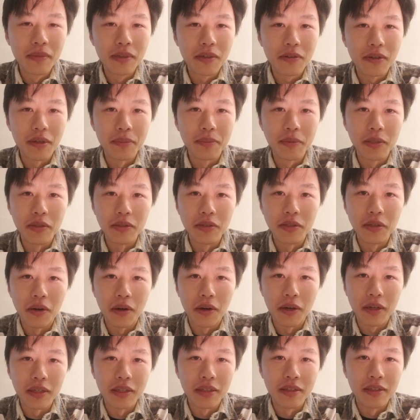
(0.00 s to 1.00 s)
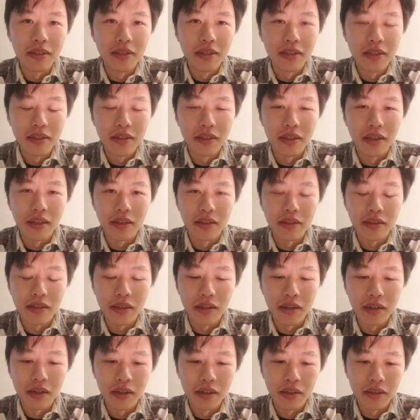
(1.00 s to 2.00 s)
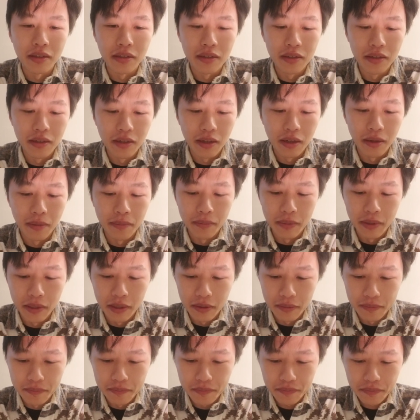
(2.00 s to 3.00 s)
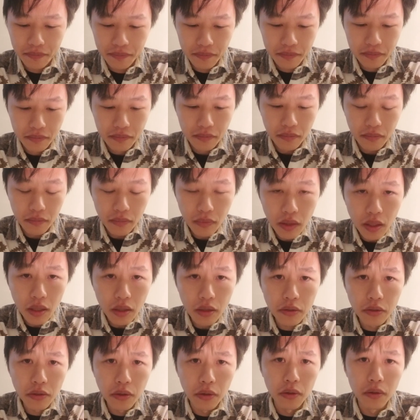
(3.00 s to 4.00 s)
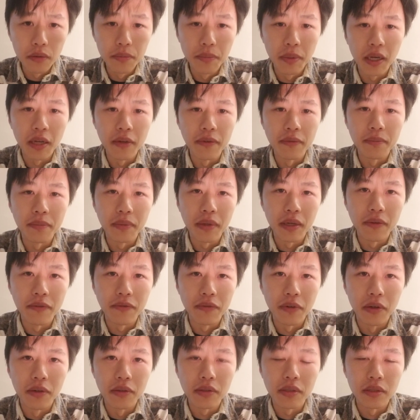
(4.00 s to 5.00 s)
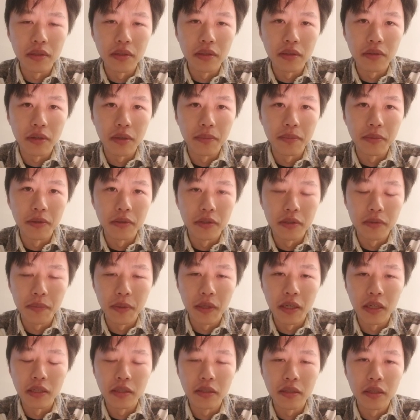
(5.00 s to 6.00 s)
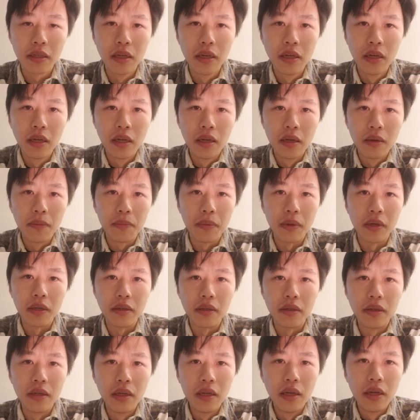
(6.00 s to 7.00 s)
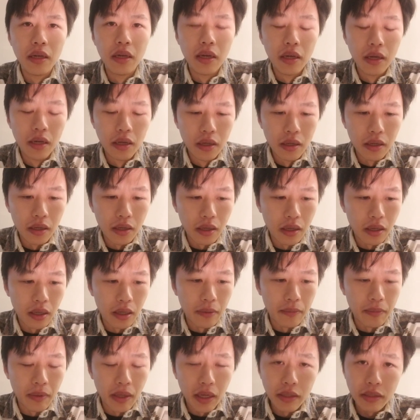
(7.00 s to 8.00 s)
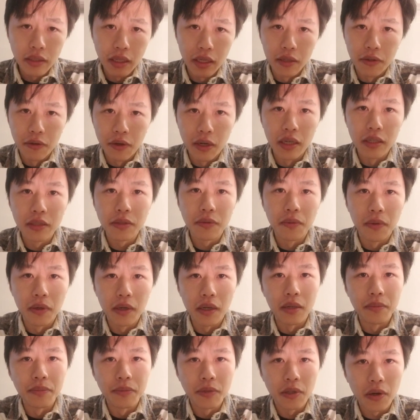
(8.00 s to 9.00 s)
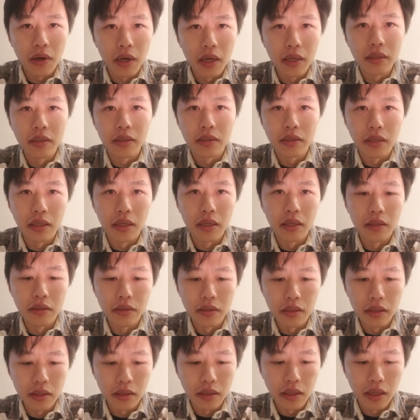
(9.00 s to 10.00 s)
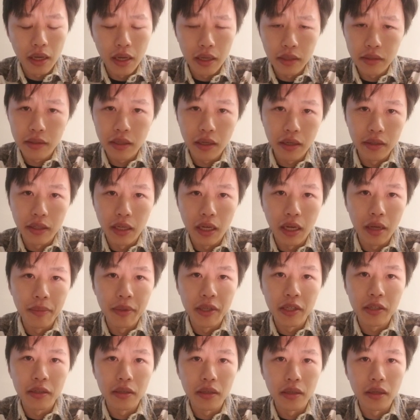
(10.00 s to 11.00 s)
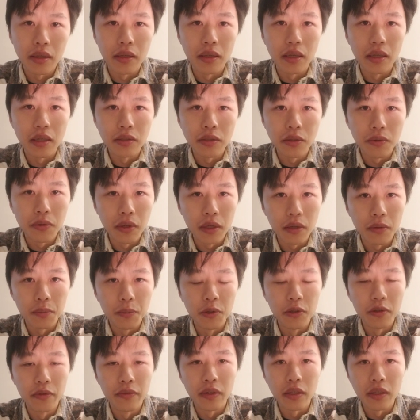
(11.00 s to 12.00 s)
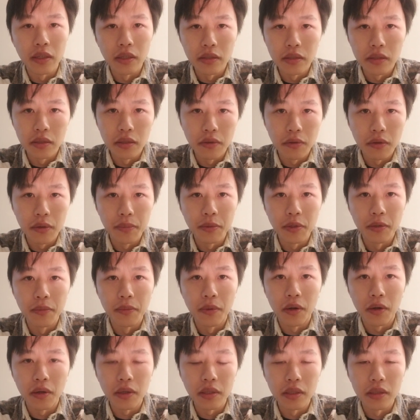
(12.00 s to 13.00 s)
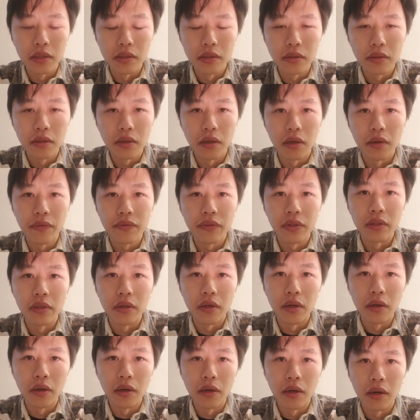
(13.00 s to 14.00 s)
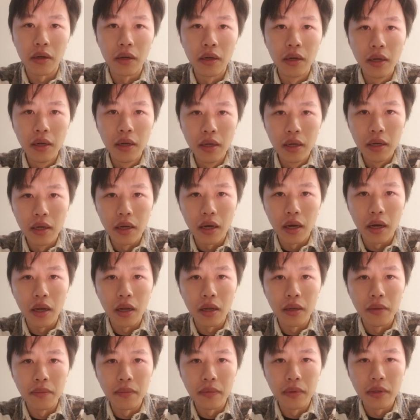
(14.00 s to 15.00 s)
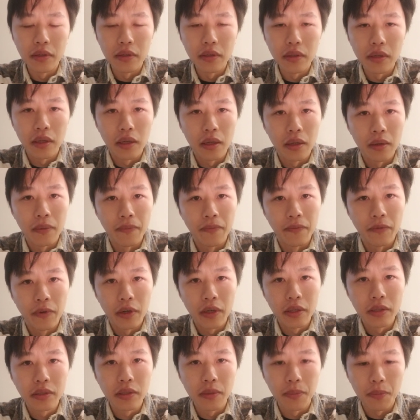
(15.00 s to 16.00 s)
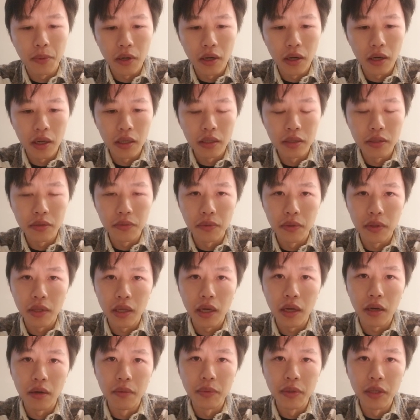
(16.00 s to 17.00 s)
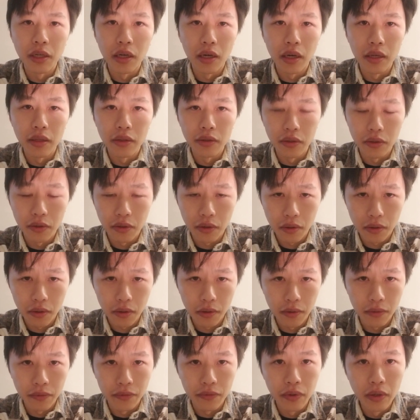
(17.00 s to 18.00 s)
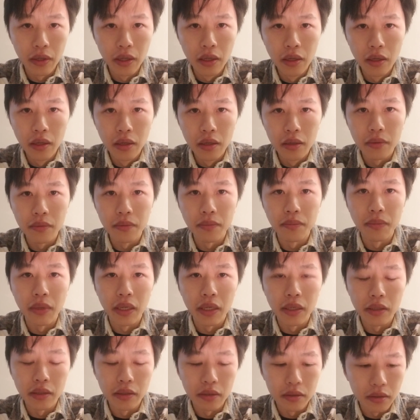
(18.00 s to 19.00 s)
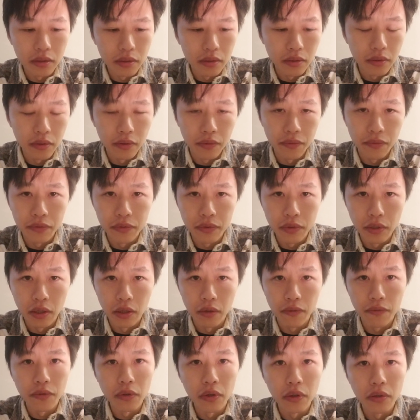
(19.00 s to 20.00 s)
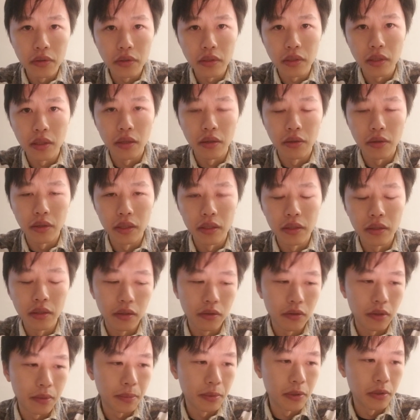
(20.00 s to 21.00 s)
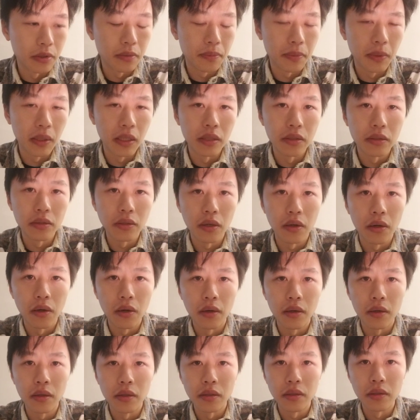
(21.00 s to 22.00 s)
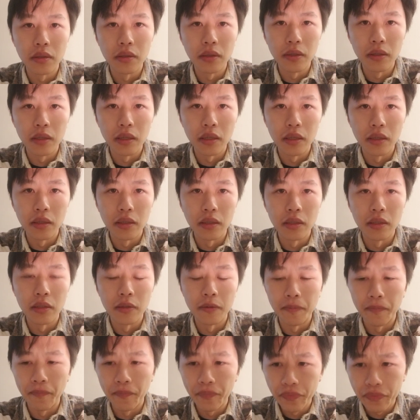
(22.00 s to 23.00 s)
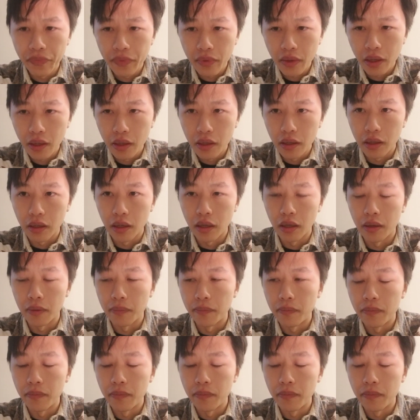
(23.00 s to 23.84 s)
crypto jargon that I am told by folks in the crypto space. But I digress. What I'm trying to say is that as dynamic and as quick moving as the crypto markets often are, I am very surprised with how behind the curve many of y'all folks that are in the crypto space are in uh,